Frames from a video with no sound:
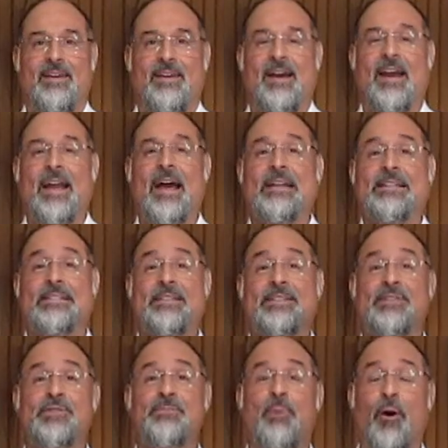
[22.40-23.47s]
Hi guys,
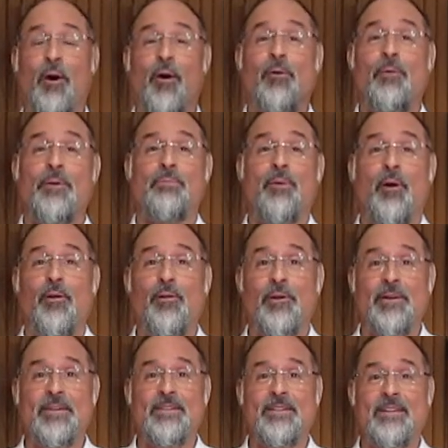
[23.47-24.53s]
this is Paul with
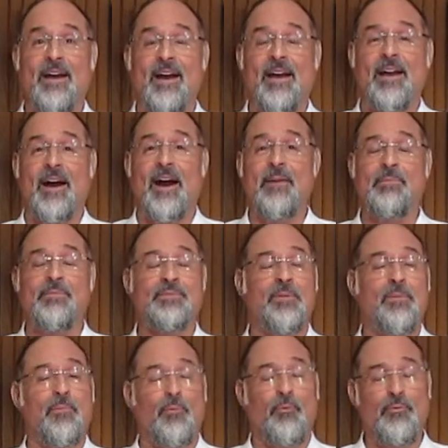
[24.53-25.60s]
pauloriente.com.
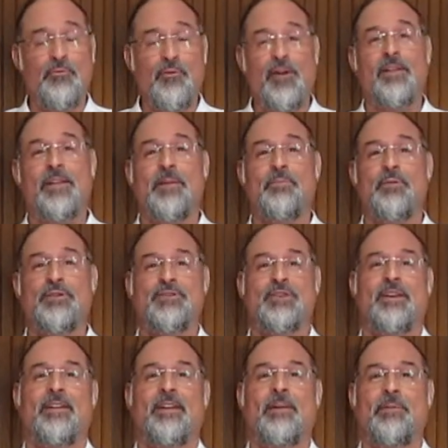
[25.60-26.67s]
We really
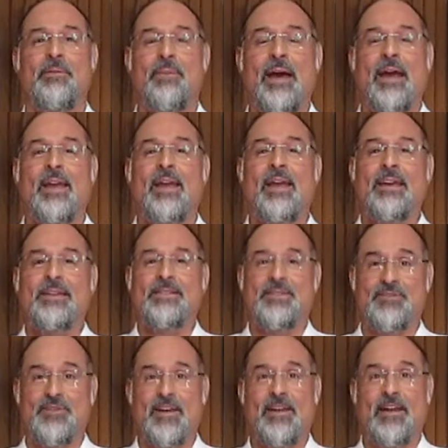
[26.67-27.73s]
appreciate you coming back to
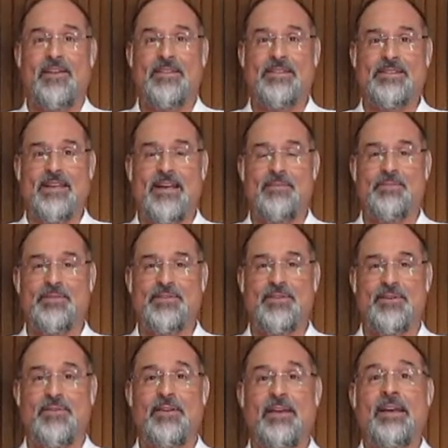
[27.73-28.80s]
check out this
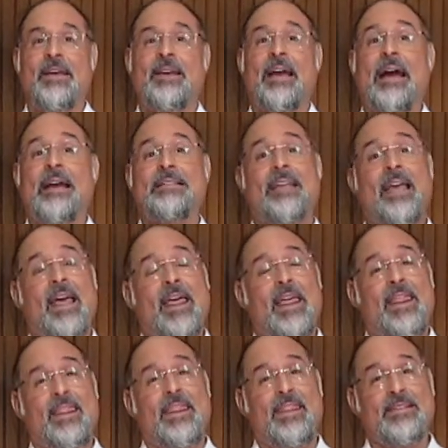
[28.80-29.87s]
episode. Guys,
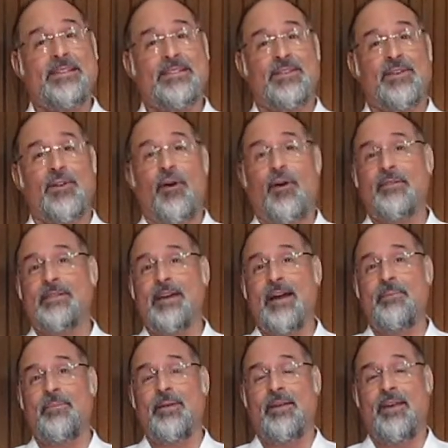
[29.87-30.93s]
this is a long
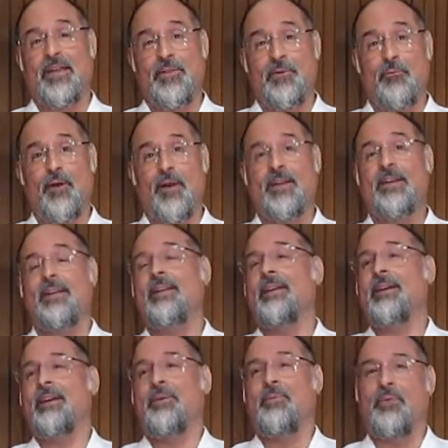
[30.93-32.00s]
time in the running.
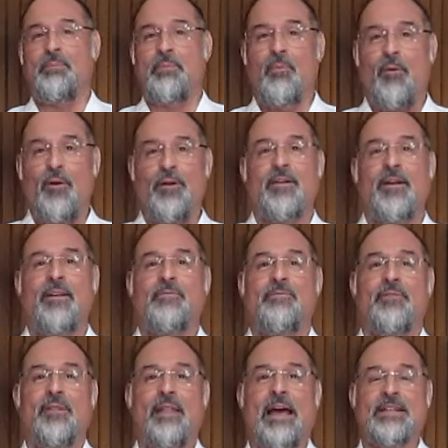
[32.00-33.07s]
We've been working on it
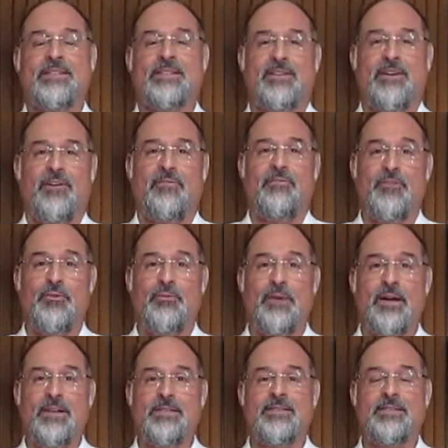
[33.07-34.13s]
for the last few
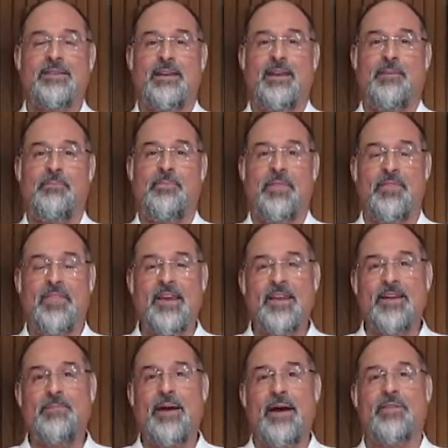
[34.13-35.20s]
months and been
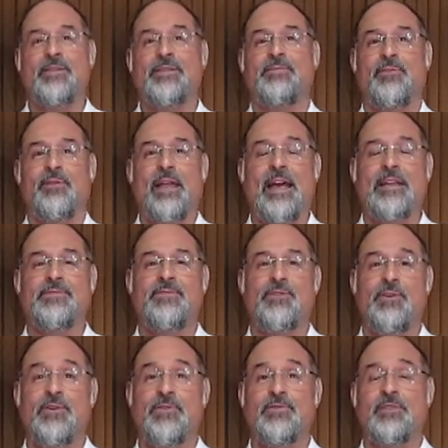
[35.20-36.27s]
thinking about this for the last few
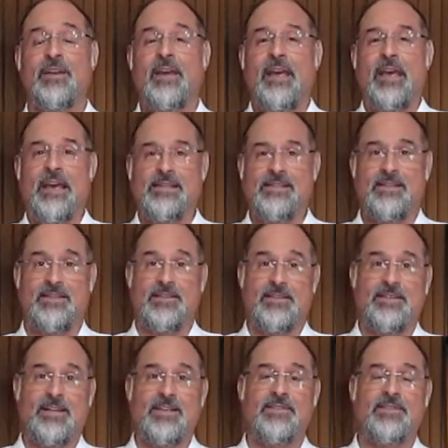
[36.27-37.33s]
years as the
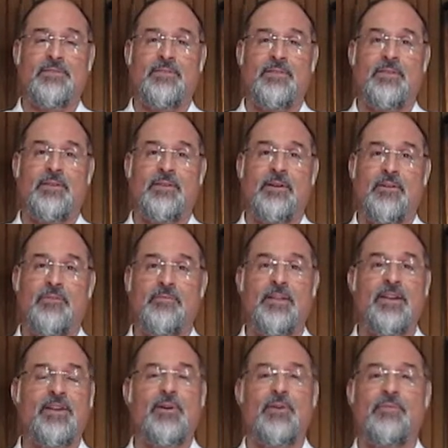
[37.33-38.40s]
success of the
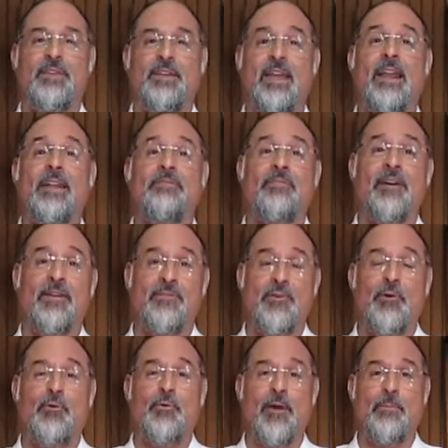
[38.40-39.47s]
video of the
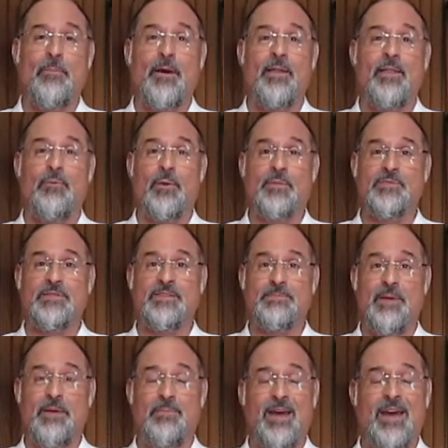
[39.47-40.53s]
85-year-old grandpa that rips a
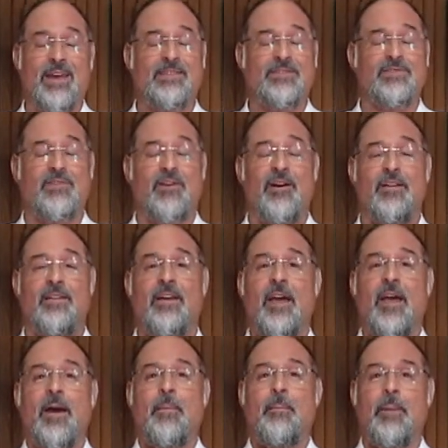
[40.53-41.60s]
speed bag has gone
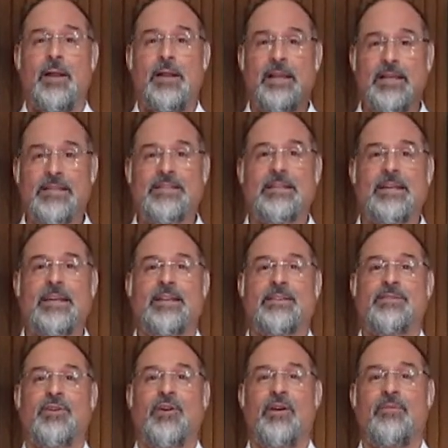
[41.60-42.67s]
ballistic.
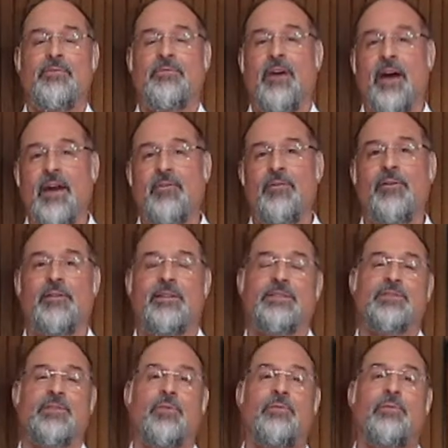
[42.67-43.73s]
It's gone viral.
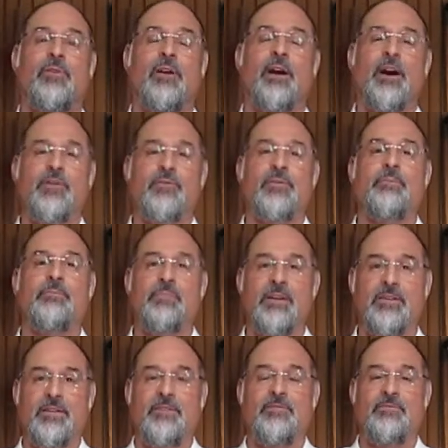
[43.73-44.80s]
It's over 100
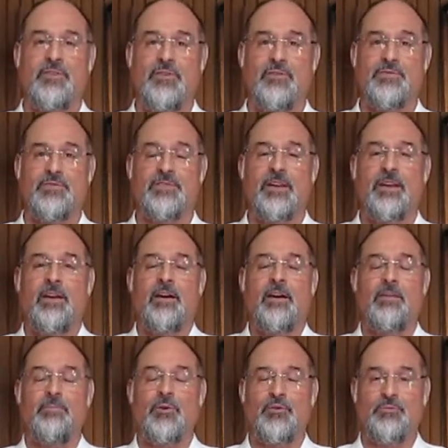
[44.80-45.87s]
million views
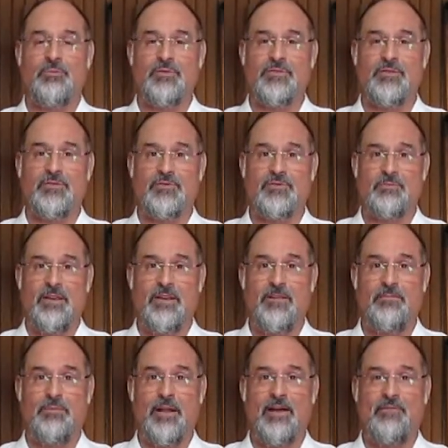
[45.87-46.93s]
on multiple social
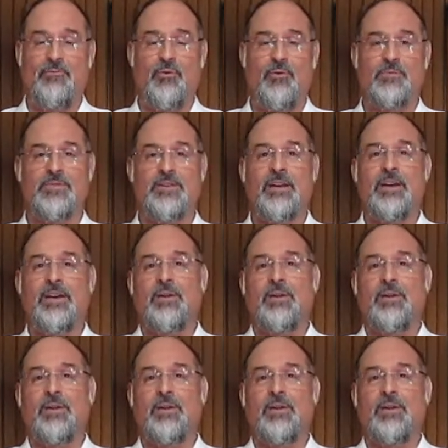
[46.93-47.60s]
media platforms.